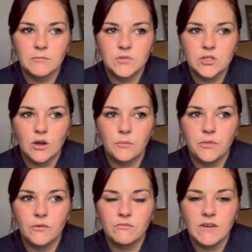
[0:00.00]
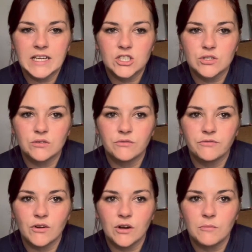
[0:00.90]
top that Rachel
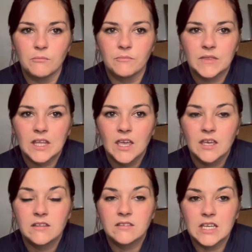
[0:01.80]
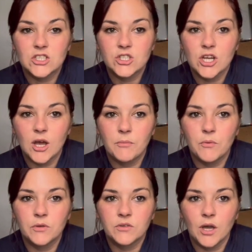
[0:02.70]
from Stitched Up
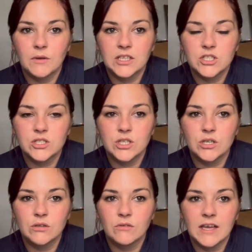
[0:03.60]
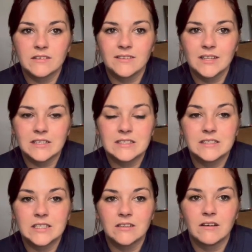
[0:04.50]
was going to do as a
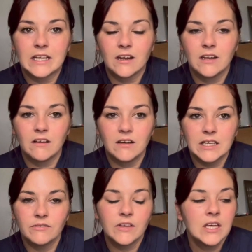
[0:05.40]
Saturday night live.